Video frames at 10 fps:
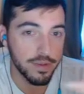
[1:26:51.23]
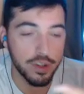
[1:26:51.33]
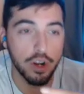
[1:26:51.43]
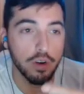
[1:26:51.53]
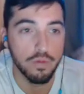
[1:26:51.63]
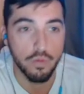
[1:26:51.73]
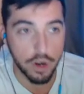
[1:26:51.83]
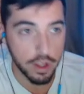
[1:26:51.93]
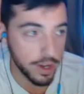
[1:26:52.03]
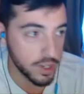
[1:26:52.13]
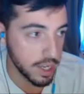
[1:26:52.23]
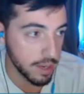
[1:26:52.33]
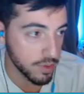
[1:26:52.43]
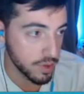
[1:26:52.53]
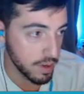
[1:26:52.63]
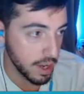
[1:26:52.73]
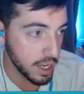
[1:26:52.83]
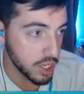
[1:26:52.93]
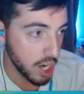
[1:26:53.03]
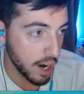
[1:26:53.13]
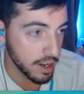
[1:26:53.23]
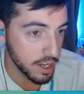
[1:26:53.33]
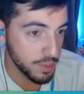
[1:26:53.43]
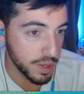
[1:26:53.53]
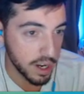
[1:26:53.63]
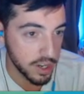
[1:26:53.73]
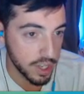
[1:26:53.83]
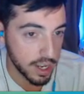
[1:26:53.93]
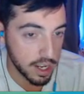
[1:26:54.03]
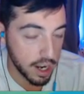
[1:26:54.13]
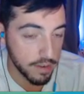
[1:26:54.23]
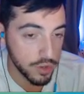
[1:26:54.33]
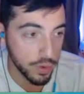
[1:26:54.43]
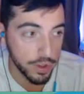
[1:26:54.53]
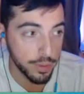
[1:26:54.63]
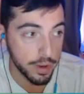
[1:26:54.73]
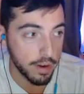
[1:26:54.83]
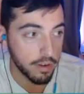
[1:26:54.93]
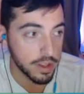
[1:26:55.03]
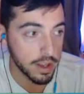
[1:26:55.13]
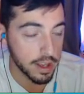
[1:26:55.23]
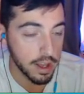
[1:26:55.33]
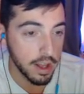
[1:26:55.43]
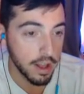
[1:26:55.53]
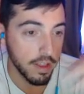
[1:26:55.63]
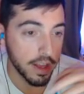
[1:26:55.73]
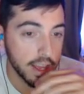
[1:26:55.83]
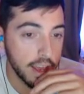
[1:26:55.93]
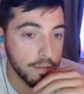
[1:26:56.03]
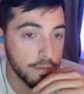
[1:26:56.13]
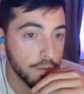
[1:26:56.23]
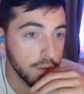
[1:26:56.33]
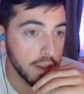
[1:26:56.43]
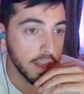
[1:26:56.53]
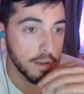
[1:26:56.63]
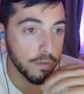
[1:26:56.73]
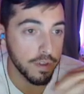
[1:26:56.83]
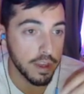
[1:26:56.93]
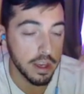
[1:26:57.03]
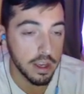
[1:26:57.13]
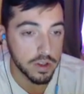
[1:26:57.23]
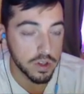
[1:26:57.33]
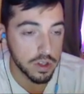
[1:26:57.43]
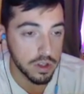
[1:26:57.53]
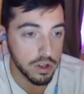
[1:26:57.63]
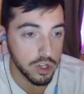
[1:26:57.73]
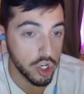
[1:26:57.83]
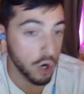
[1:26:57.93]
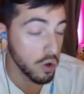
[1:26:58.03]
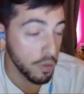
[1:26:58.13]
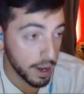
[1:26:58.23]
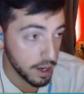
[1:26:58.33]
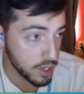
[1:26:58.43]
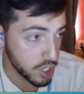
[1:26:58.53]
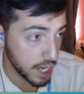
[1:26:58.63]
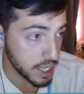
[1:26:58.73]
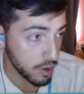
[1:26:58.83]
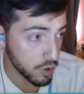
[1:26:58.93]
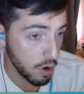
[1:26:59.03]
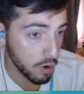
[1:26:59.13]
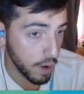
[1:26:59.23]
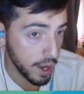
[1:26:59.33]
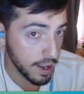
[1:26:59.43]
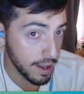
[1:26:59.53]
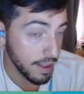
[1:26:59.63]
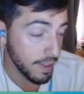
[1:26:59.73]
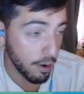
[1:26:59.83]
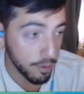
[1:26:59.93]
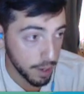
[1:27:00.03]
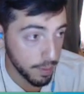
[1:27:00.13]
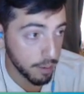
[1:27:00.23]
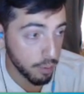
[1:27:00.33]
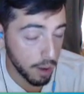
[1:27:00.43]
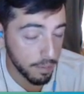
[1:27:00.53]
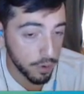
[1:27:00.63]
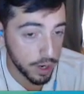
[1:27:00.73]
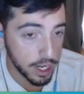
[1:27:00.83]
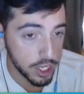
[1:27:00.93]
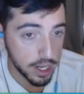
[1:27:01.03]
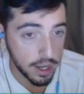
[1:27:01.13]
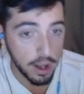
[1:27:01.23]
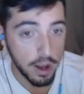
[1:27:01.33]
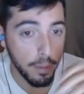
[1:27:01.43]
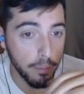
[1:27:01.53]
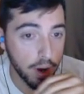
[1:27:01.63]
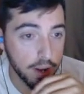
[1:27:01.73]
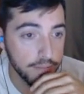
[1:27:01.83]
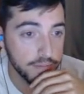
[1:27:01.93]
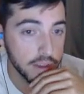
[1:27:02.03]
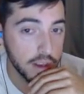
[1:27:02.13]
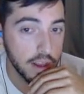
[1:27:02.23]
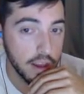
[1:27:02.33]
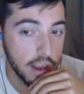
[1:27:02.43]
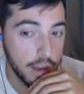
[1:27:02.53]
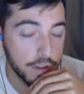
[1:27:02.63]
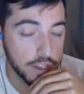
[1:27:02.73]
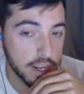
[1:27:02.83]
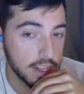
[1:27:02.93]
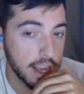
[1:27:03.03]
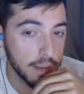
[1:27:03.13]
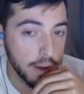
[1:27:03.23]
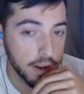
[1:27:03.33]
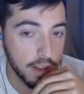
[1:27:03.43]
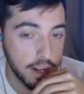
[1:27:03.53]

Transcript: you know, one of the best teams in China is because they can kind of do a little bit of everything. Like if if the jungle meta shakes out the wrong way, that would be a big problem for EDG. But if it's like a tank meta, then